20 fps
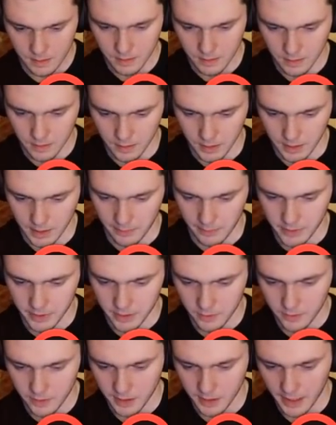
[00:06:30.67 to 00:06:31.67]
I'm gonna go
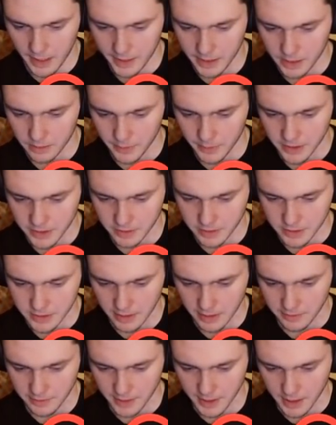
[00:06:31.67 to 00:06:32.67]
ahead and lightning to make sure this
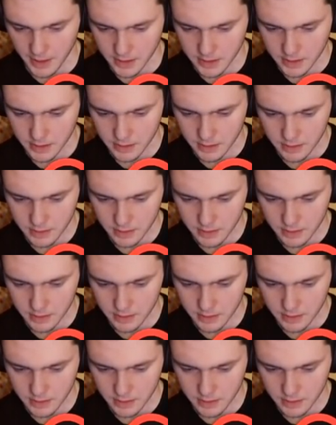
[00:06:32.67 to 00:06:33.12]
tower dies.